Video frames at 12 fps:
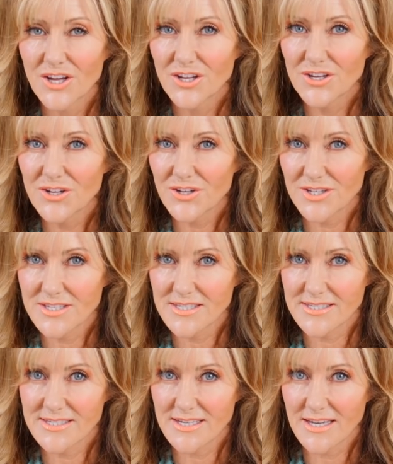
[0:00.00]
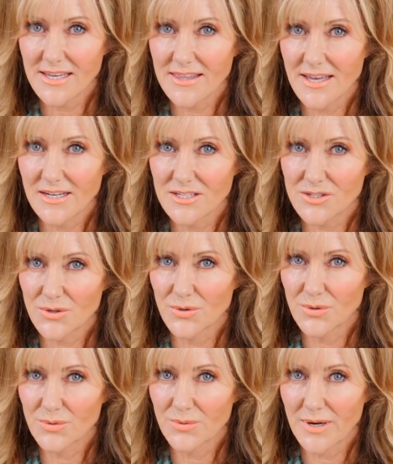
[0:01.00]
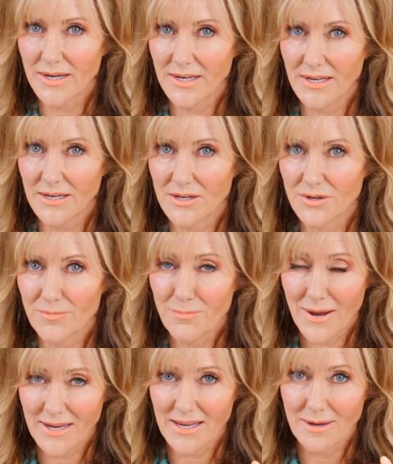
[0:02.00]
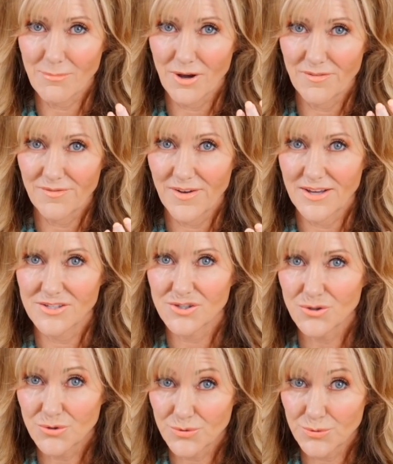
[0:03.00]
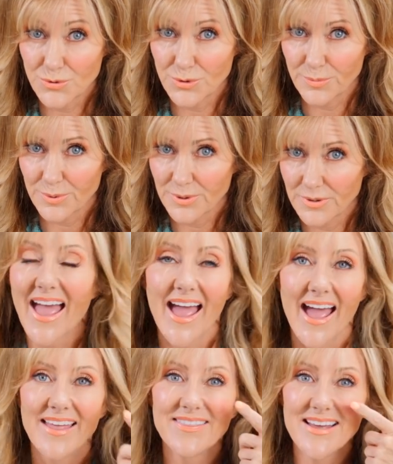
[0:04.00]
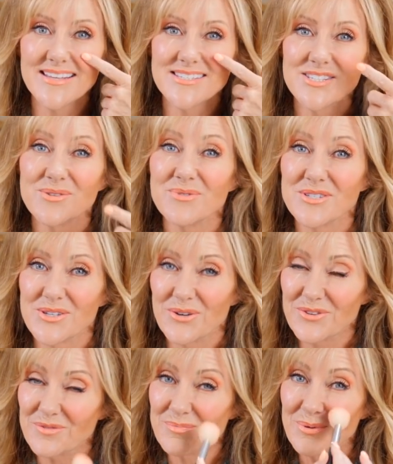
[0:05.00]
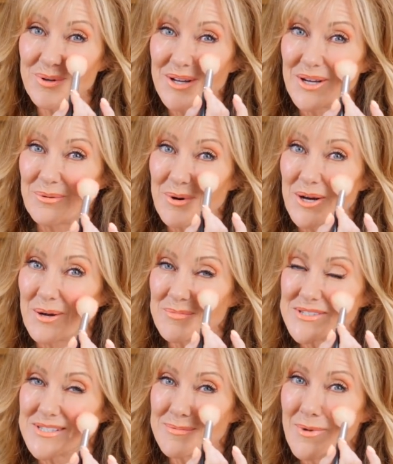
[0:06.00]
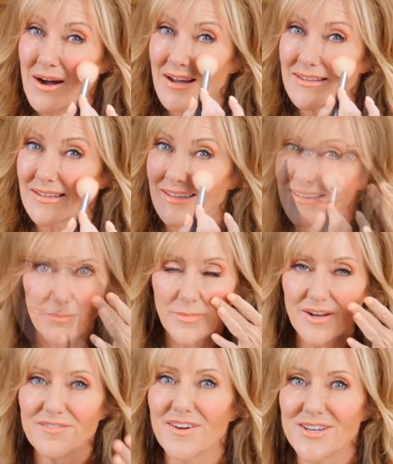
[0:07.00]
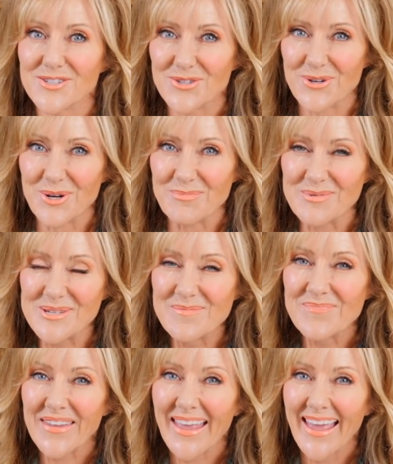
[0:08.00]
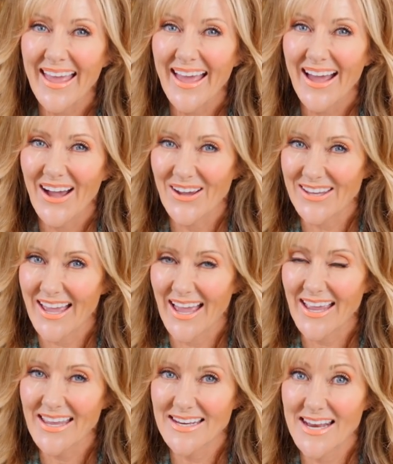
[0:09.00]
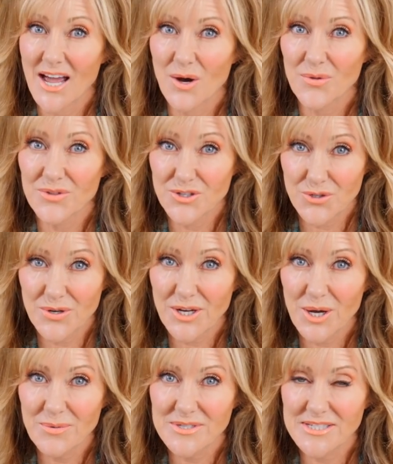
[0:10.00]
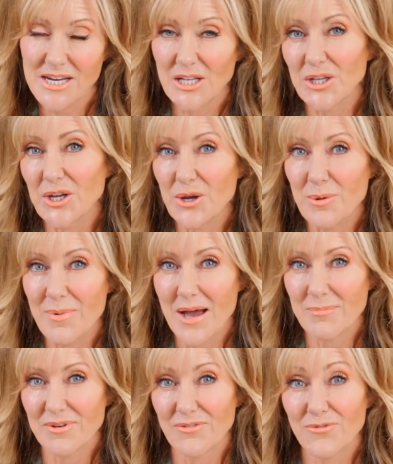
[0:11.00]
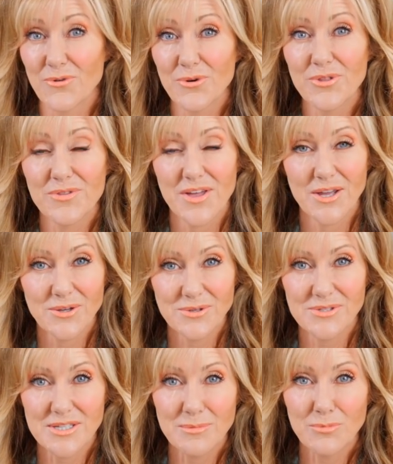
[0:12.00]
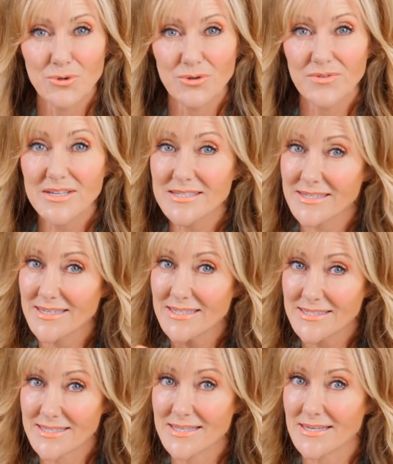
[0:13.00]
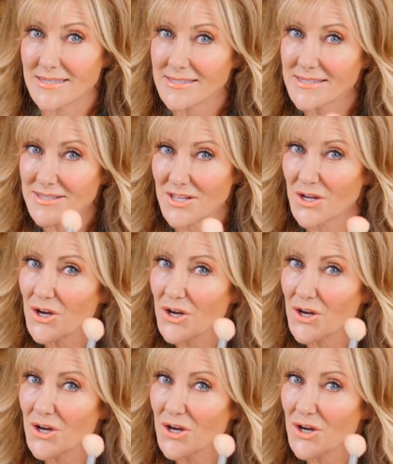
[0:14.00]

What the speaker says: you can see that it's already making my face droop, and that's the result of putting it when I'm smiling. My face drops. Okay, now the trick I was telling you about before that they use in movies is this. They're